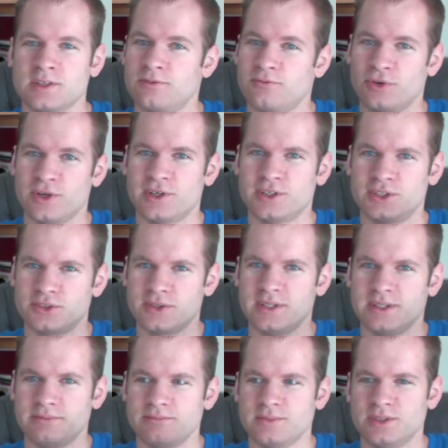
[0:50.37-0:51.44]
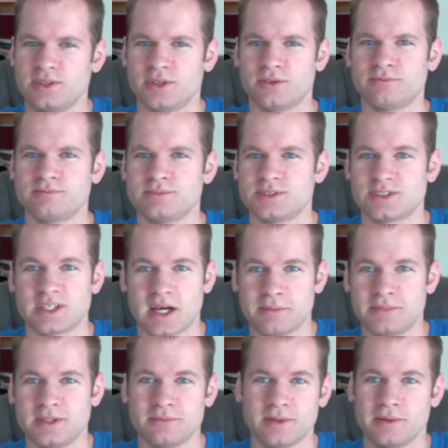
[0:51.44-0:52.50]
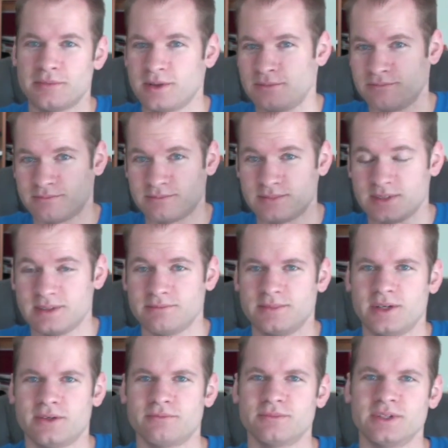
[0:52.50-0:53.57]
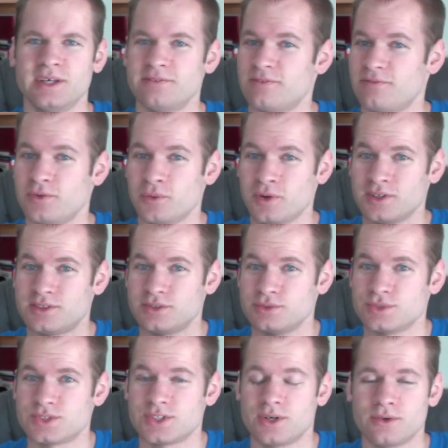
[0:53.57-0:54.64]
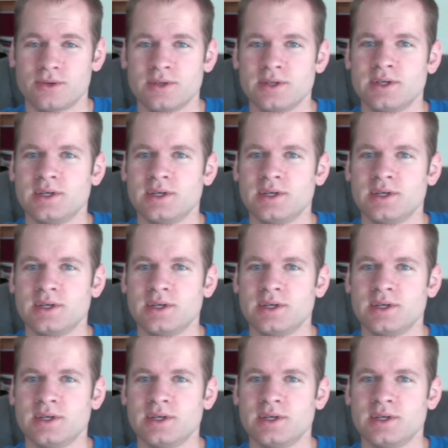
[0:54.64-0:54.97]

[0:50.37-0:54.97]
Free country, and you know, stop at the play button, you know, leave if you want to. So